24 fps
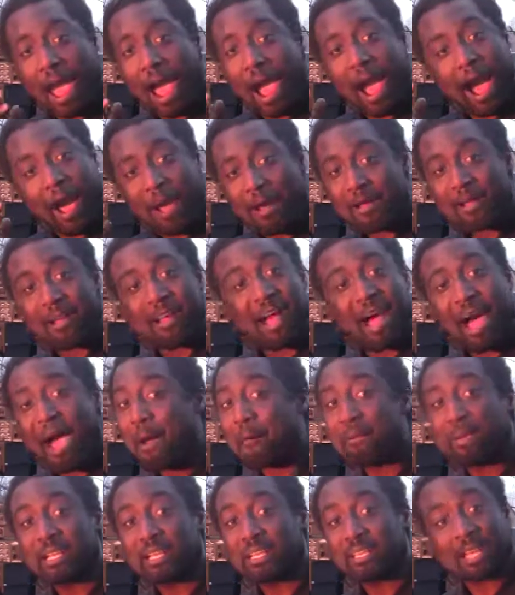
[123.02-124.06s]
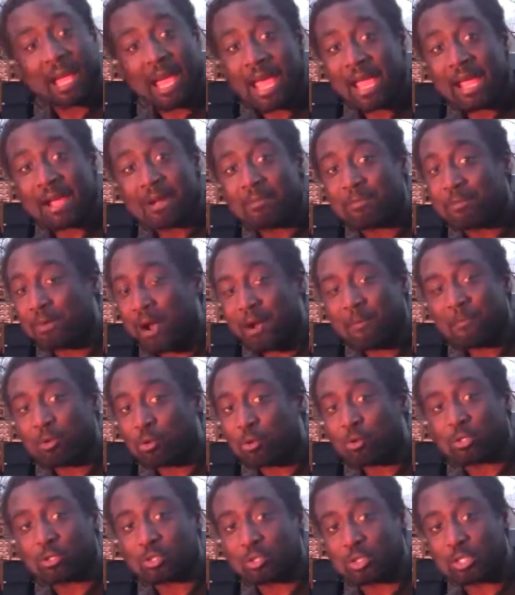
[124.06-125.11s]
I be damn, I'm
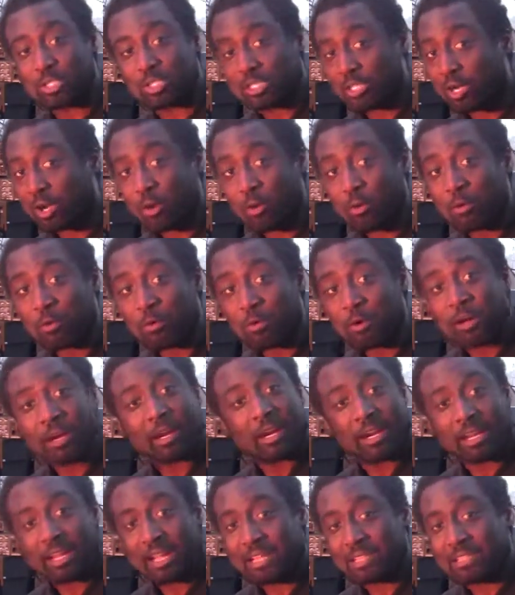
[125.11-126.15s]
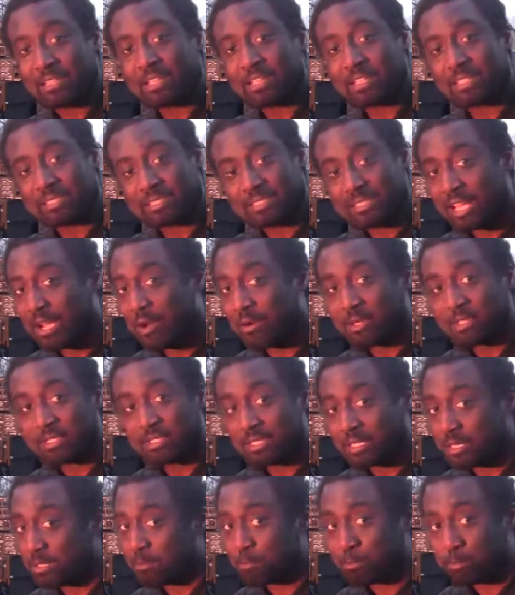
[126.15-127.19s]
going to a show and I look at the sound
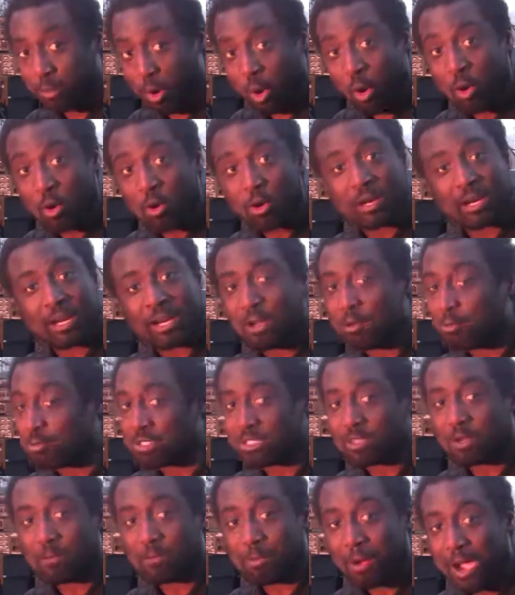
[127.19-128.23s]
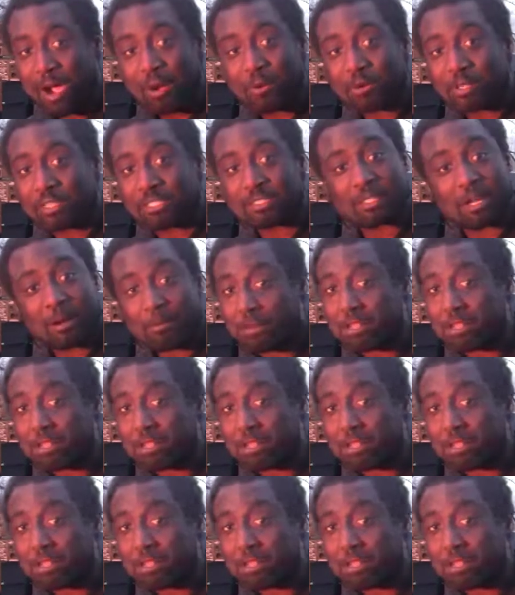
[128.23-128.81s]
engineer board and I don't see no power conditioner.